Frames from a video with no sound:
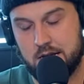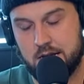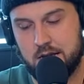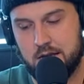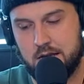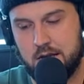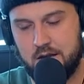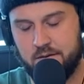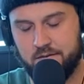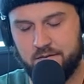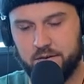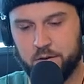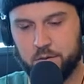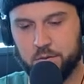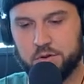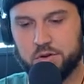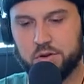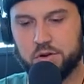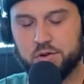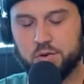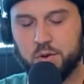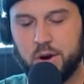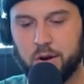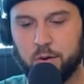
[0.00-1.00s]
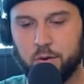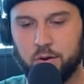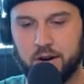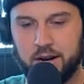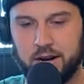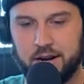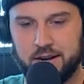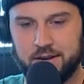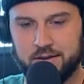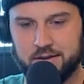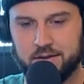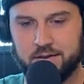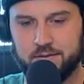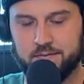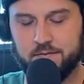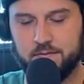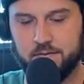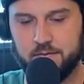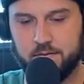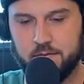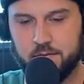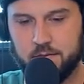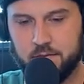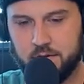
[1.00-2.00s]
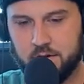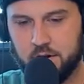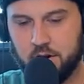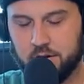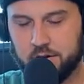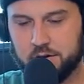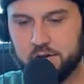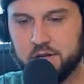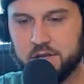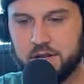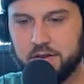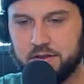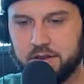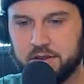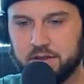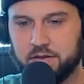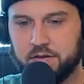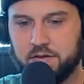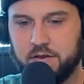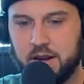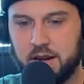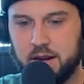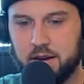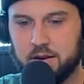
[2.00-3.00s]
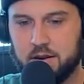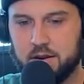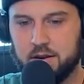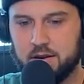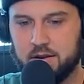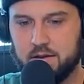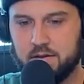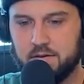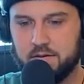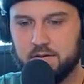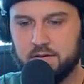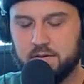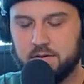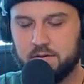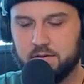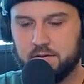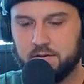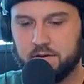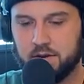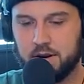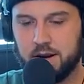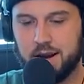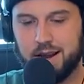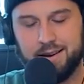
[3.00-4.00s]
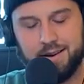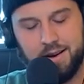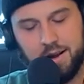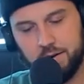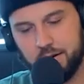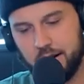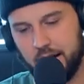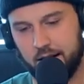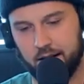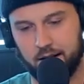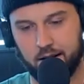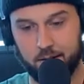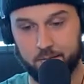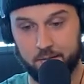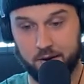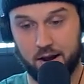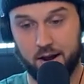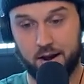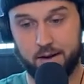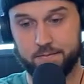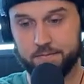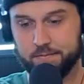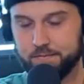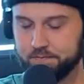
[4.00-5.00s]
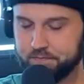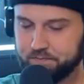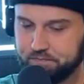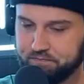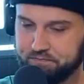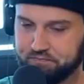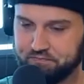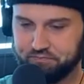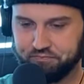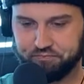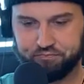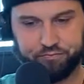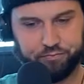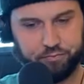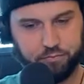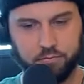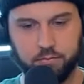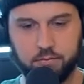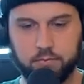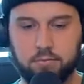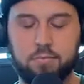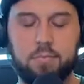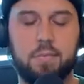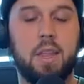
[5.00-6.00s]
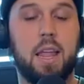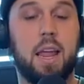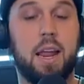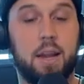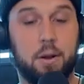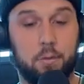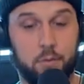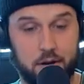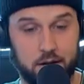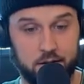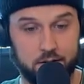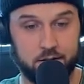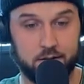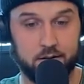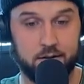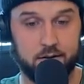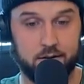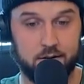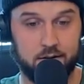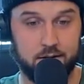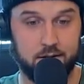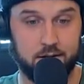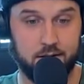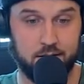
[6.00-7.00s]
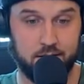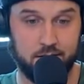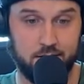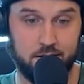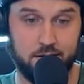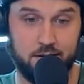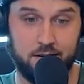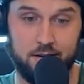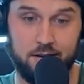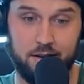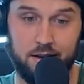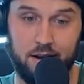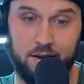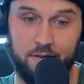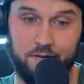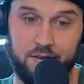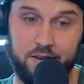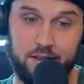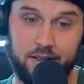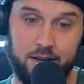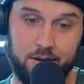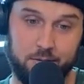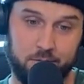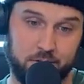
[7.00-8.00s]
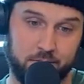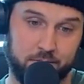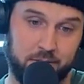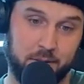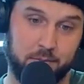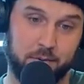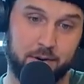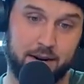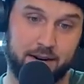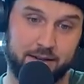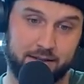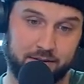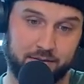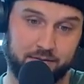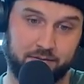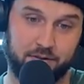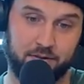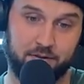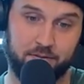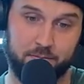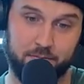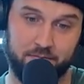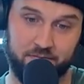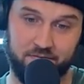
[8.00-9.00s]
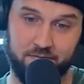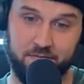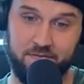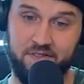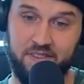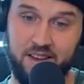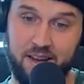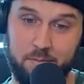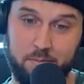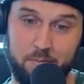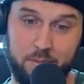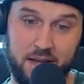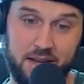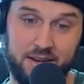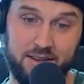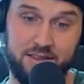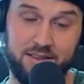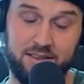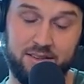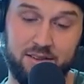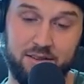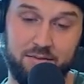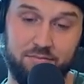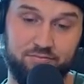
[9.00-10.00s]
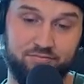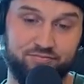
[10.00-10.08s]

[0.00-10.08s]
Influencer Trey Quinnity's arches of his feet for... Okay, I'm not... Anyways, I feel like when people are asking for feet pics,